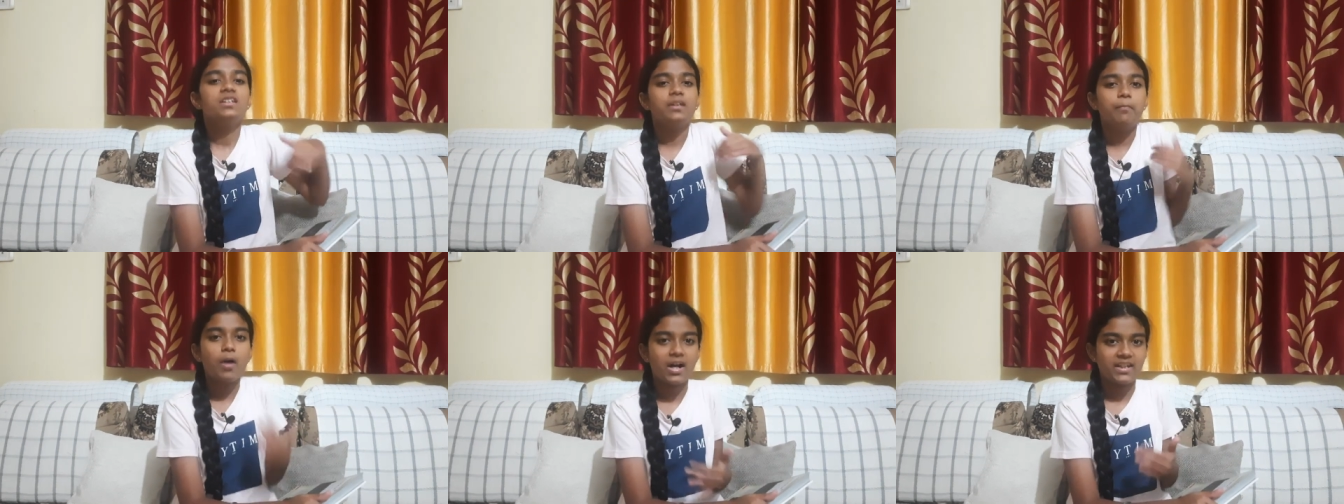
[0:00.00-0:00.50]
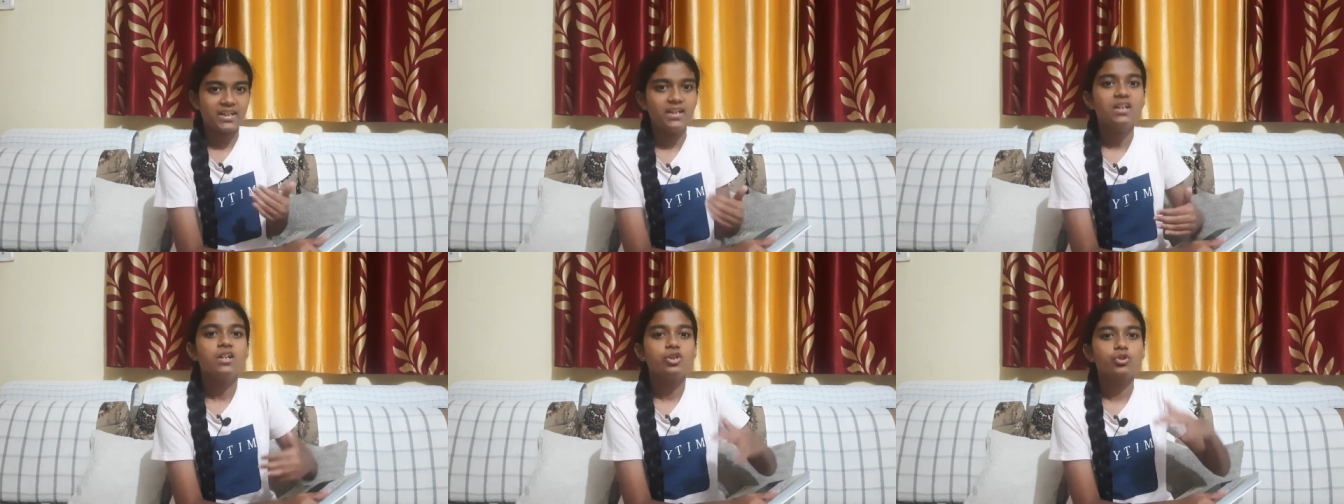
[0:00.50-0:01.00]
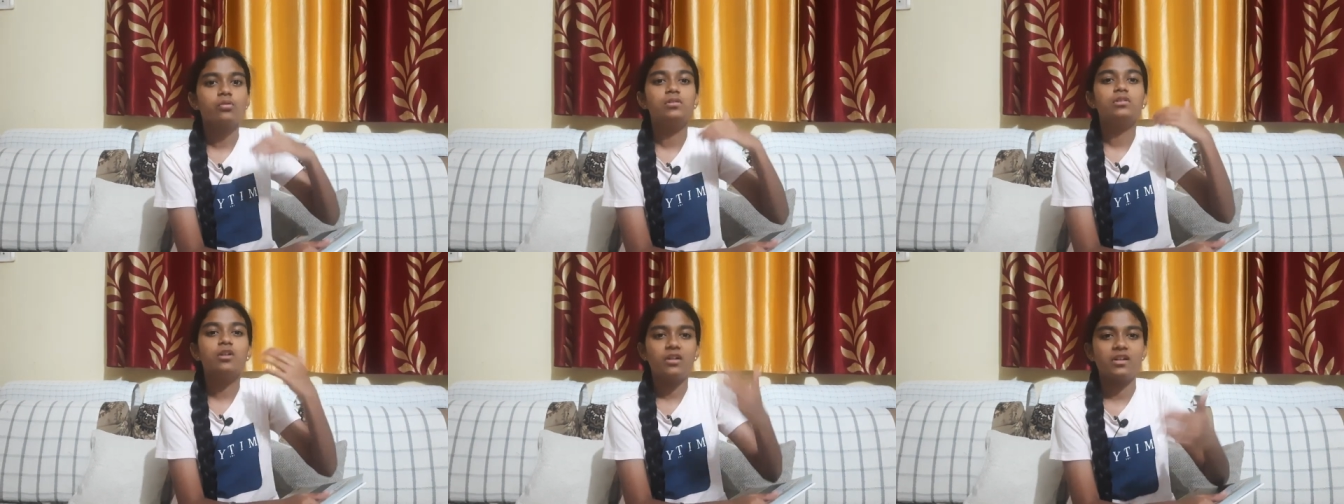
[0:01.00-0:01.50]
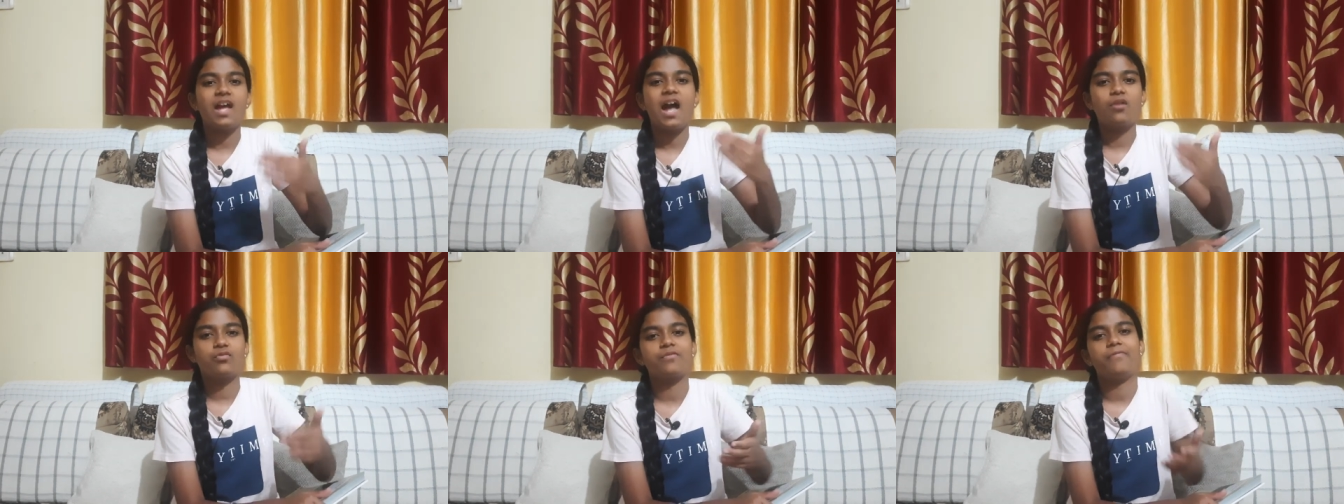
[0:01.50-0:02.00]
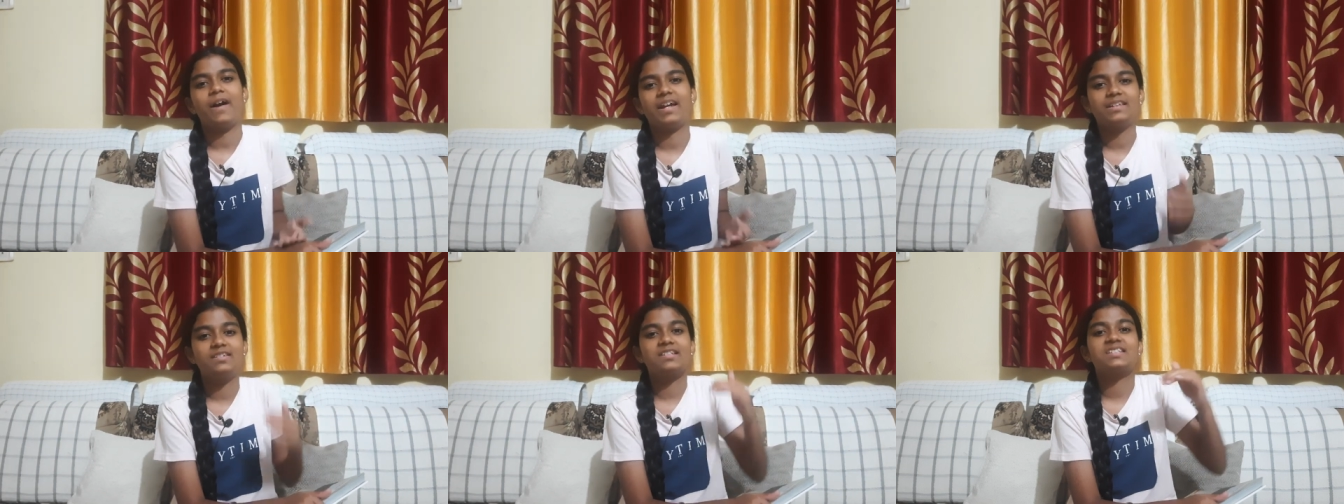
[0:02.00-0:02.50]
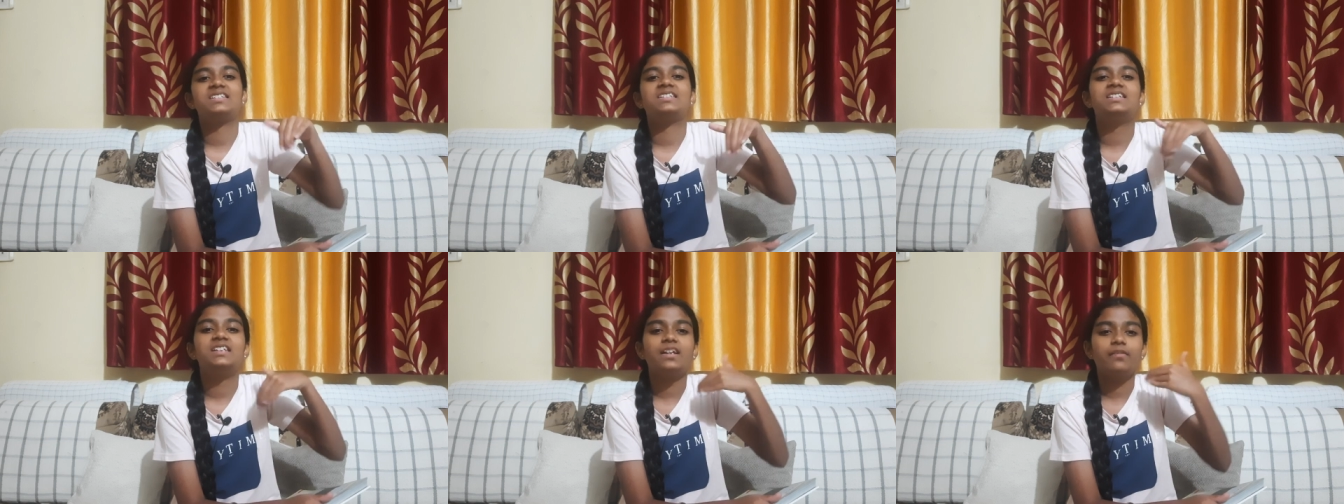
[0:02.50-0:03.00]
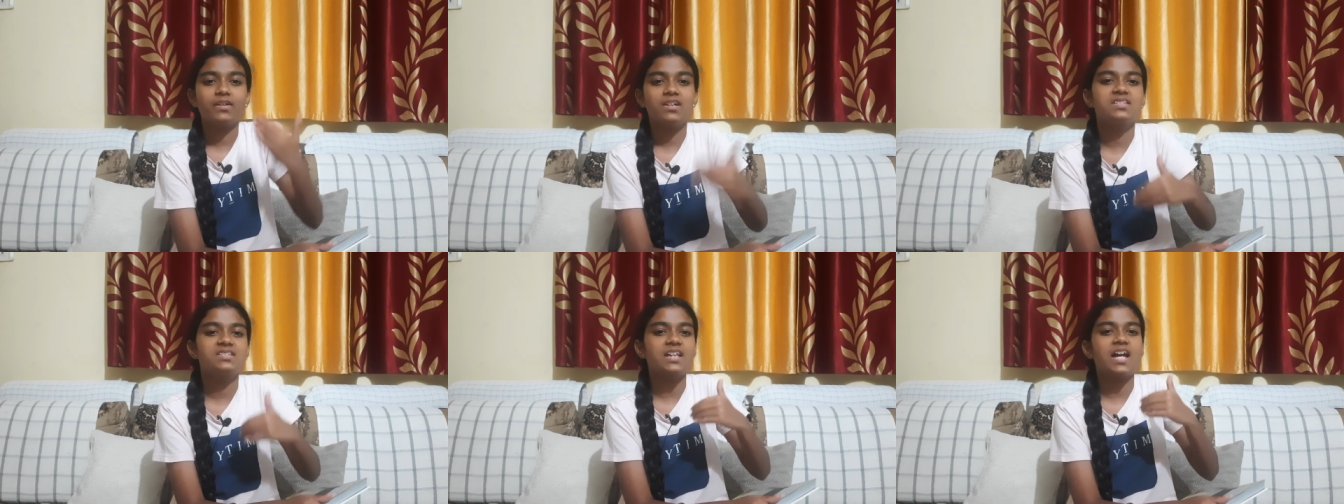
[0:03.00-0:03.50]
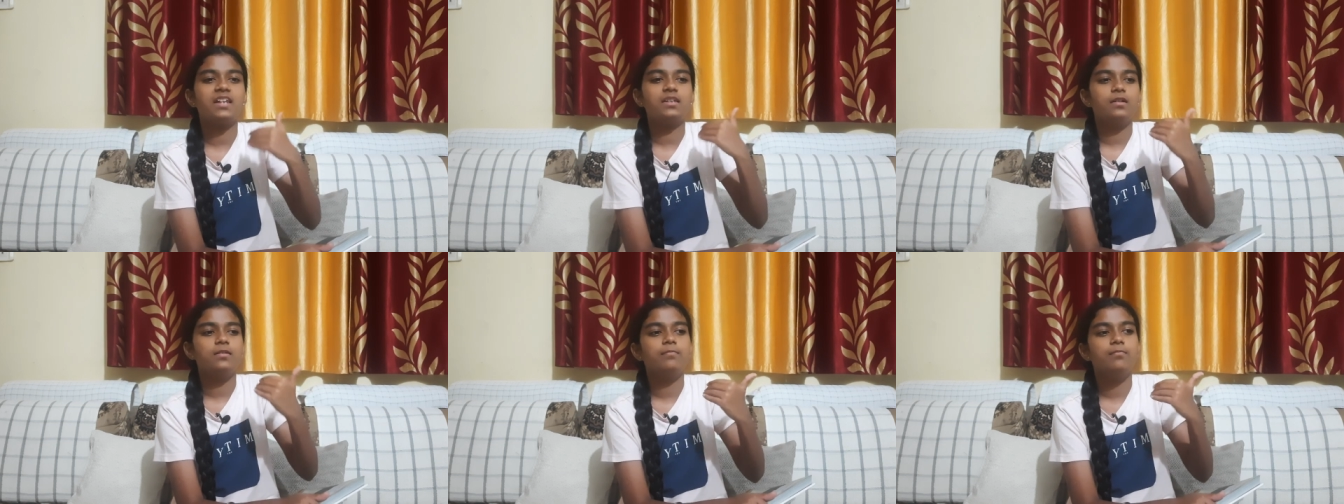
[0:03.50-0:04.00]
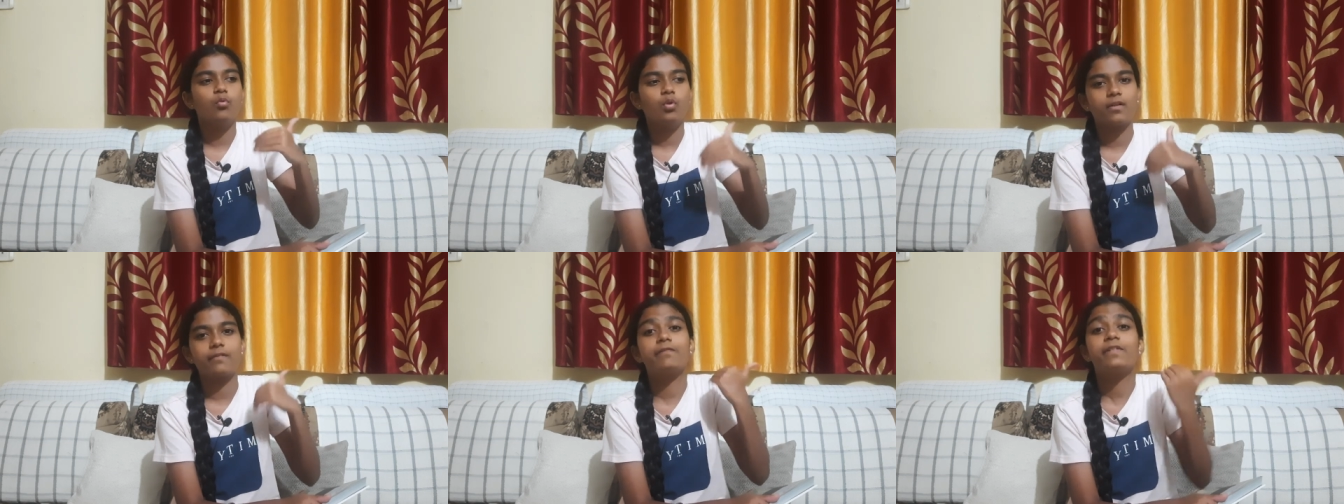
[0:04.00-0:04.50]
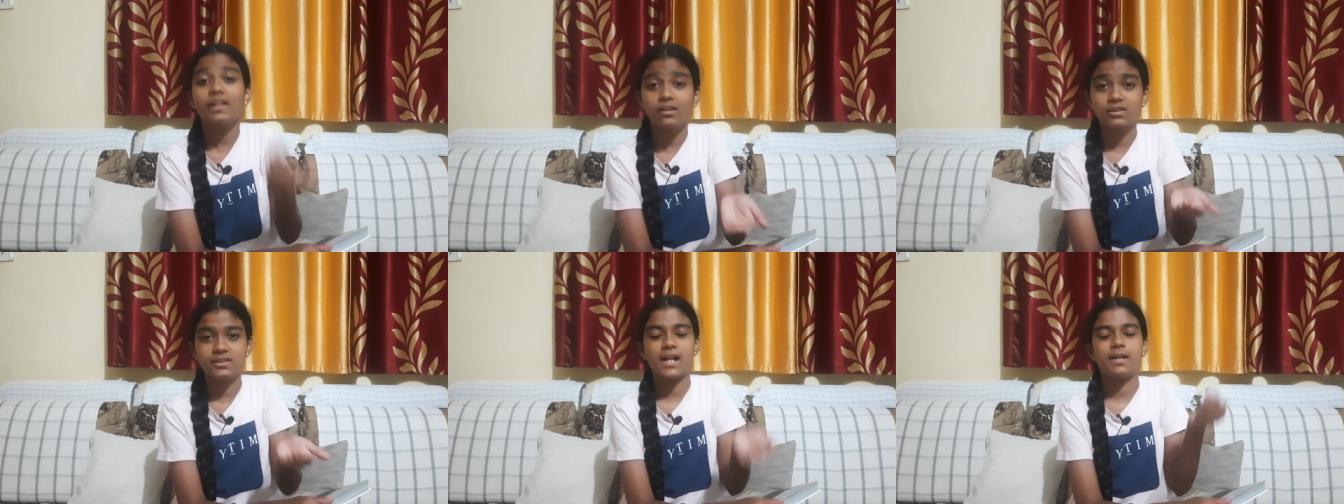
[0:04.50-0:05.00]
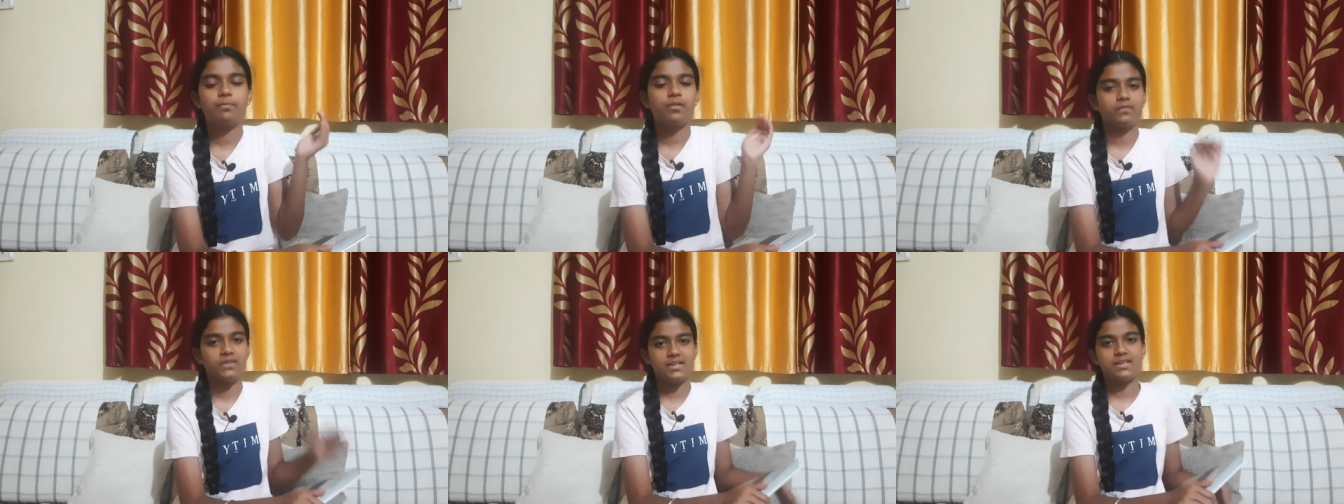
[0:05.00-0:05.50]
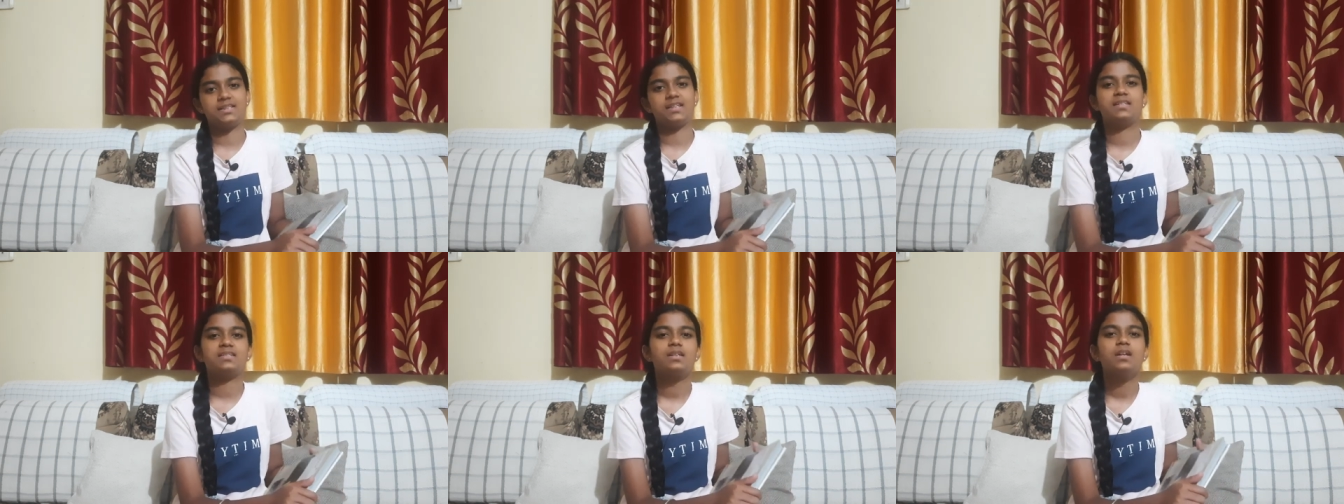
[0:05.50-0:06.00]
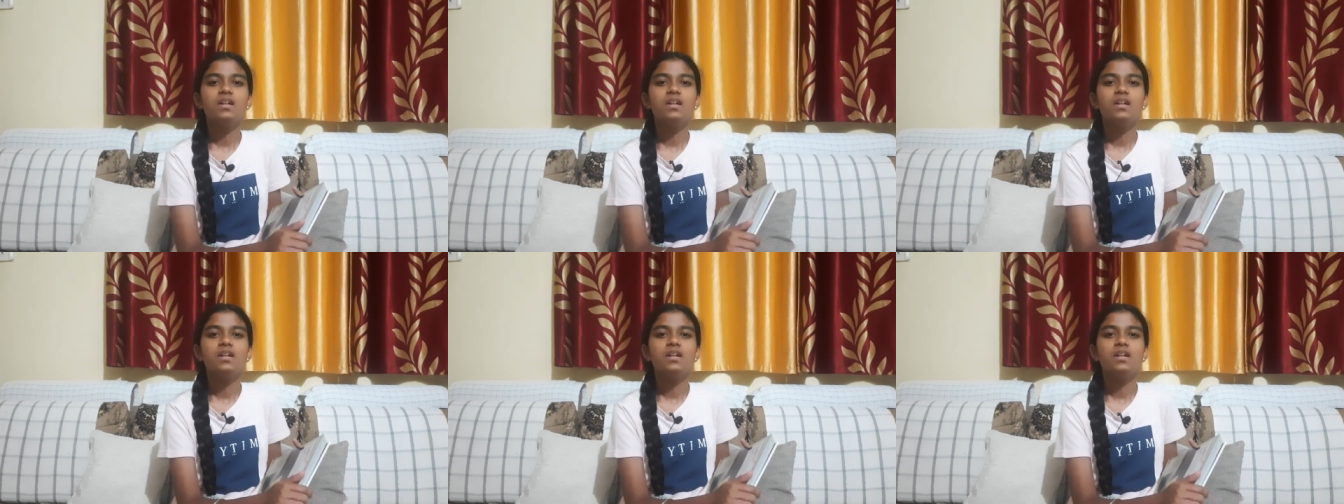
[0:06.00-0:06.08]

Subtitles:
the body to learn how to fight the serious and the more real type of the disease.